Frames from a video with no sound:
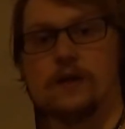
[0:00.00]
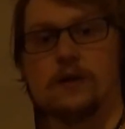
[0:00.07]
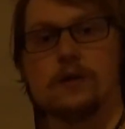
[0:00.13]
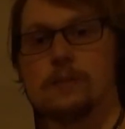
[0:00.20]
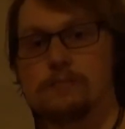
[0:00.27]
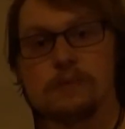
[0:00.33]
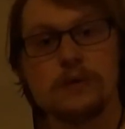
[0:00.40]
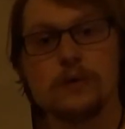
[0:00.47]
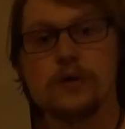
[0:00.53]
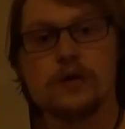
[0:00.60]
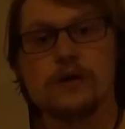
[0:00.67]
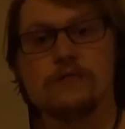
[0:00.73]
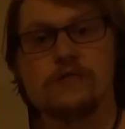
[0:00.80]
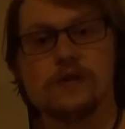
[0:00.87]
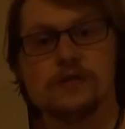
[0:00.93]
and the beauty
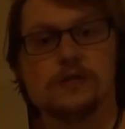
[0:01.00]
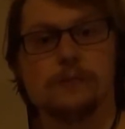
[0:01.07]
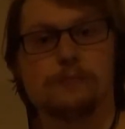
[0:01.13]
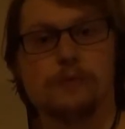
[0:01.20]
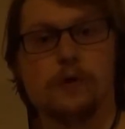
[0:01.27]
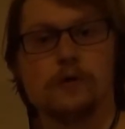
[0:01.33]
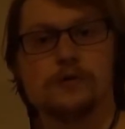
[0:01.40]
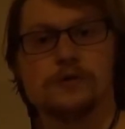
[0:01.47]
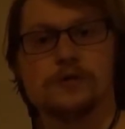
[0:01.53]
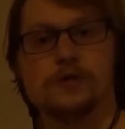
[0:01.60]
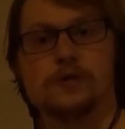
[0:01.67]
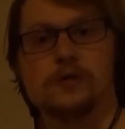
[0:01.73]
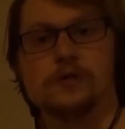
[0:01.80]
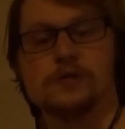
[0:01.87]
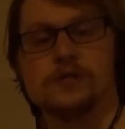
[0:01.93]
of this approach
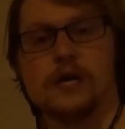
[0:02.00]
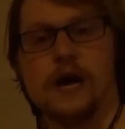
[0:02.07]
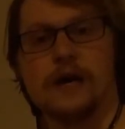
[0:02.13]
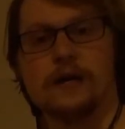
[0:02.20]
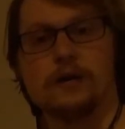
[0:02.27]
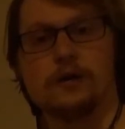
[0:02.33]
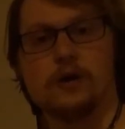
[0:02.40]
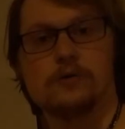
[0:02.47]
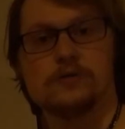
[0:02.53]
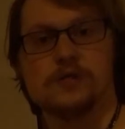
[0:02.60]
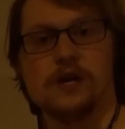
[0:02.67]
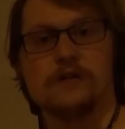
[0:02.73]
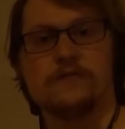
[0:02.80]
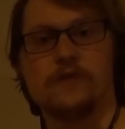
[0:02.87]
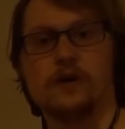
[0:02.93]
to sine and
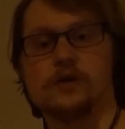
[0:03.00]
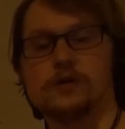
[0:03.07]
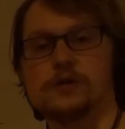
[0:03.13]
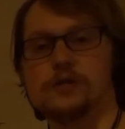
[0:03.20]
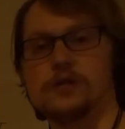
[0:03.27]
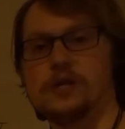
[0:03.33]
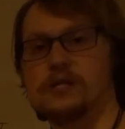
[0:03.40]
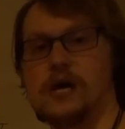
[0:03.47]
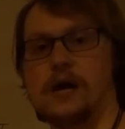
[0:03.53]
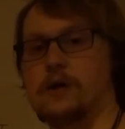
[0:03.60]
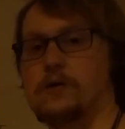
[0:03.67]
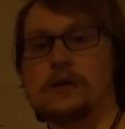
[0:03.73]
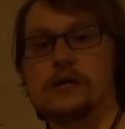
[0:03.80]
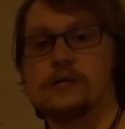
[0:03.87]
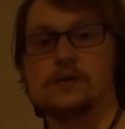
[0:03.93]
cosine functions is I
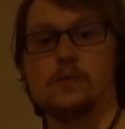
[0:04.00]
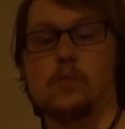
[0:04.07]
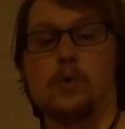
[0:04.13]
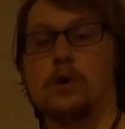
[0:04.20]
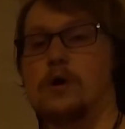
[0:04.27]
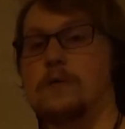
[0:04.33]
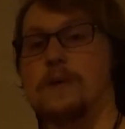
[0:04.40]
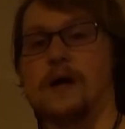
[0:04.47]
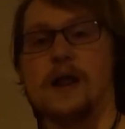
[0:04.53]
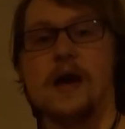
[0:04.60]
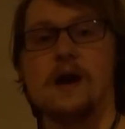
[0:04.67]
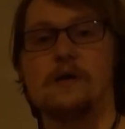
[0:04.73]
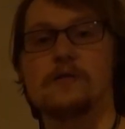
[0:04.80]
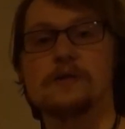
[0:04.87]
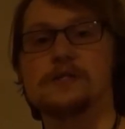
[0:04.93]
don't need to worry about
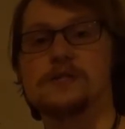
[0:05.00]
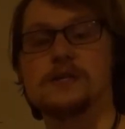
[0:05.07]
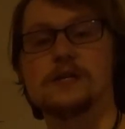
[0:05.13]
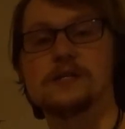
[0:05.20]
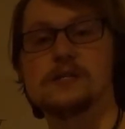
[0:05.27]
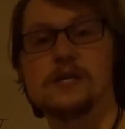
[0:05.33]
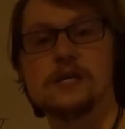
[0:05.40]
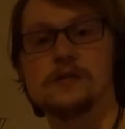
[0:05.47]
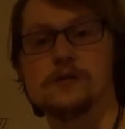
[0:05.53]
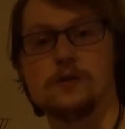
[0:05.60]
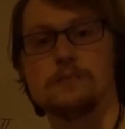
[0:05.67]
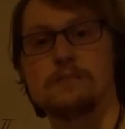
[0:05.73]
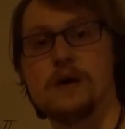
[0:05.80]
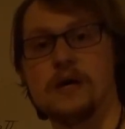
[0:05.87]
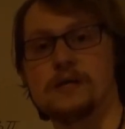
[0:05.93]
how these things
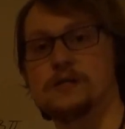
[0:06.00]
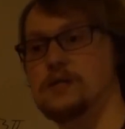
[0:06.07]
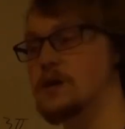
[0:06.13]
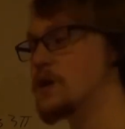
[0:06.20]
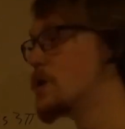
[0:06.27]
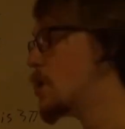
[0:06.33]
intermix.